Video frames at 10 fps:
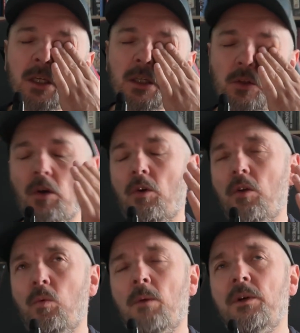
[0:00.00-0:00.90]

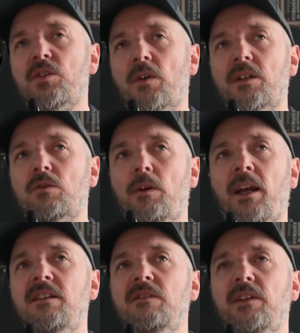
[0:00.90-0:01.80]
Because one of my strengths
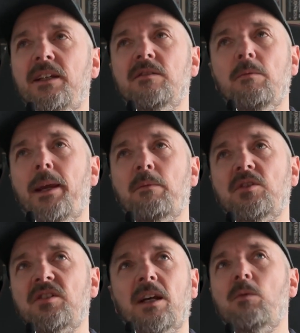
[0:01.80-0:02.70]
creatively is to be able
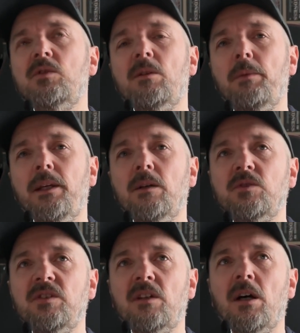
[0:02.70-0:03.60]
to take what somebody else
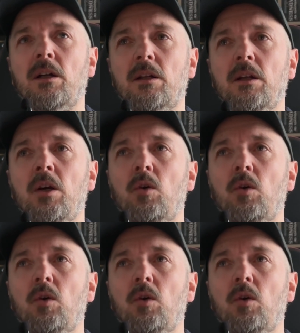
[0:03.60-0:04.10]
has done